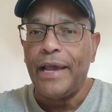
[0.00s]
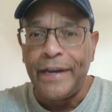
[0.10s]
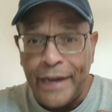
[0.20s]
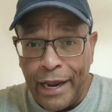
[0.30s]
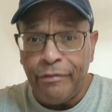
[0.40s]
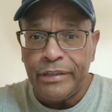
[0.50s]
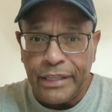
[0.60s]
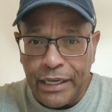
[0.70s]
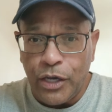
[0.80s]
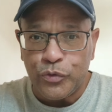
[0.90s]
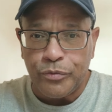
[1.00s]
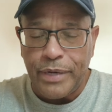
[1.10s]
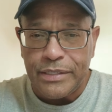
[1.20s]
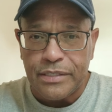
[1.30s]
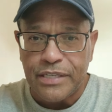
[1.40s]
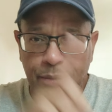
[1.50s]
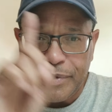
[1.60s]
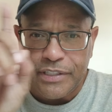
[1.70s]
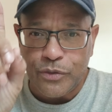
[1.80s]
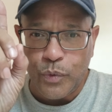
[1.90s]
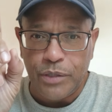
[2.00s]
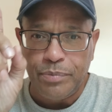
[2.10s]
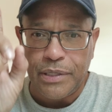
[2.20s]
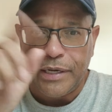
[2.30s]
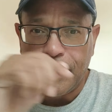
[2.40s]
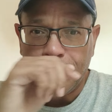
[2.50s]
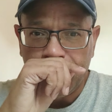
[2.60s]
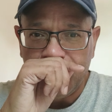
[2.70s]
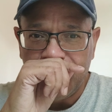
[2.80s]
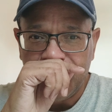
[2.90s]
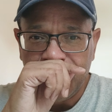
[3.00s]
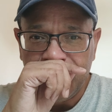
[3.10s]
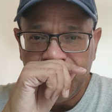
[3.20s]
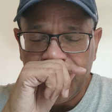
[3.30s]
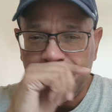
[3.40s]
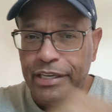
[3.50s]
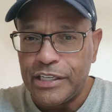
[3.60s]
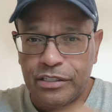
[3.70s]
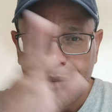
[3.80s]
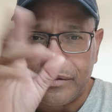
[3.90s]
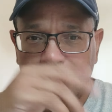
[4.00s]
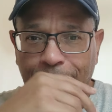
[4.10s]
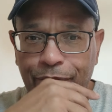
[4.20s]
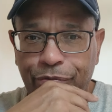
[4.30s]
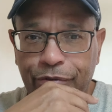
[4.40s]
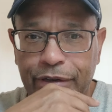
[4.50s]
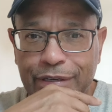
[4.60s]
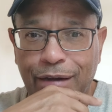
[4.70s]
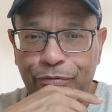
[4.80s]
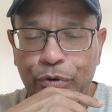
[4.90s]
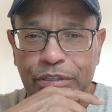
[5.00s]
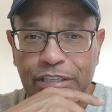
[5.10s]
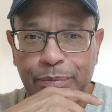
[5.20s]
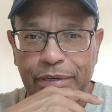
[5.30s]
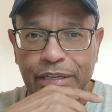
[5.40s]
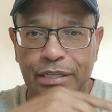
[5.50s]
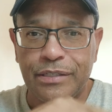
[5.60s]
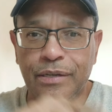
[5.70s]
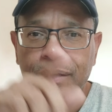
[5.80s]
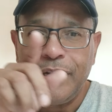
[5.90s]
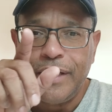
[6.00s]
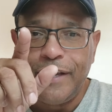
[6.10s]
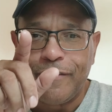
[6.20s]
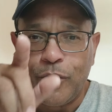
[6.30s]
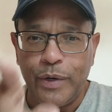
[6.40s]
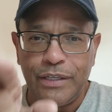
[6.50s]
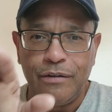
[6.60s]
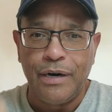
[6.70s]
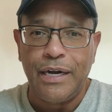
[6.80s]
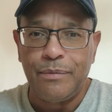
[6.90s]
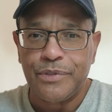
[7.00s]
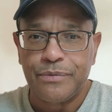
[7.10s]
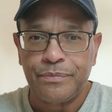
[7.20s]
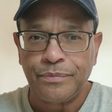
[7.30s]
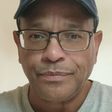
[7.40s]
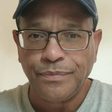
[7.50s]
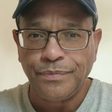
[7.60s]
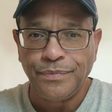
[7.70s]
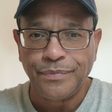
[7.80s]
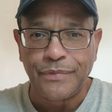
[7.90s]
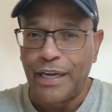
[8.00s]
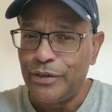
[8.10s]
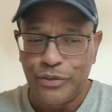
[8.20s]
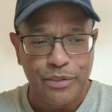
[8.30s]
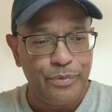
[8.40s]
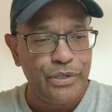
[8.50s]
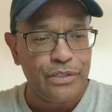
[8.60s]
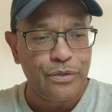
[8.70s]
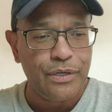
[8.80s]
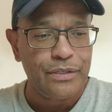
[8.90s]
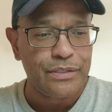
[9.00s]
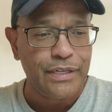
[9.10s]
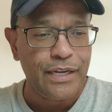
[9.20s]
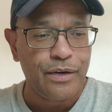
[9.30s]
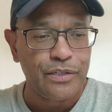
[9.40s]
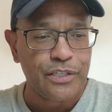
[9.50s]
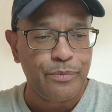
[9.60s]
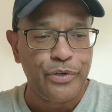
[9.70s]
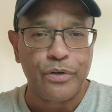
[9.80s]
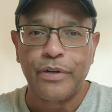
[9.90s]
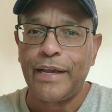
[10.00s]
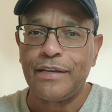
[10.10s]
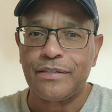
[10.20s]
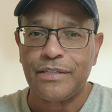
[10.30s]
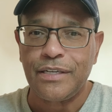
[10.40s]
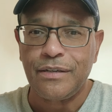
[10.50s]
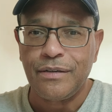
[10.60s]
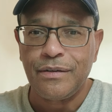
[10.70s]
and everything else remains the same but this one player, the Knicks are top three, top four team in the East. If Quentin Grimes, I know some of y'all don't understand because some of y'all can't see.